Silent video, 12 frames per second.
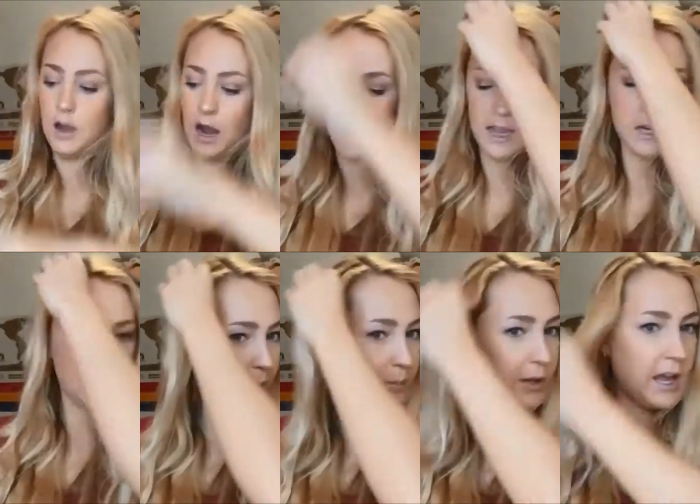I ended
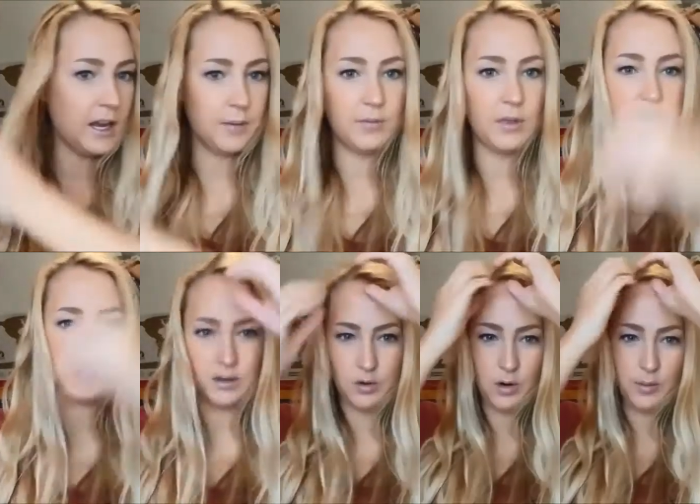up like, I
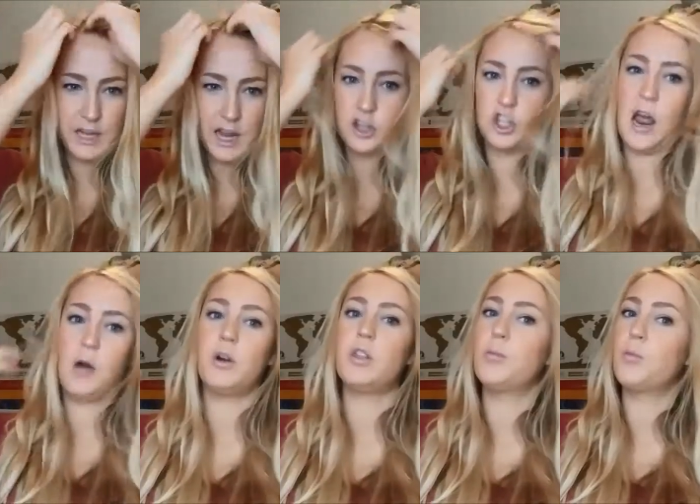normally I
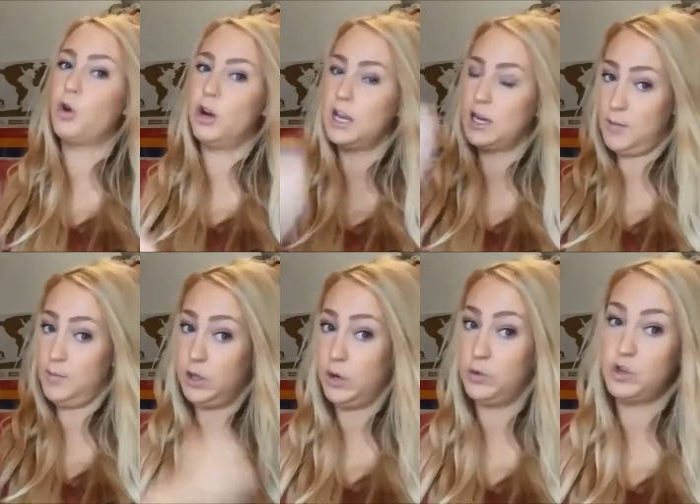shower in the morning and I
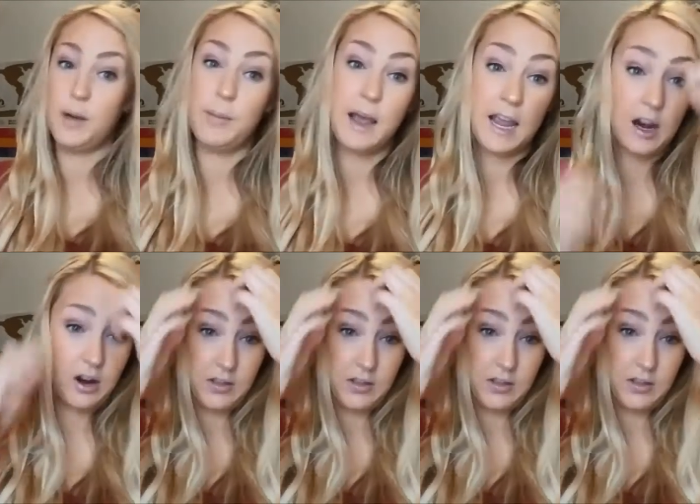blow dry my hair,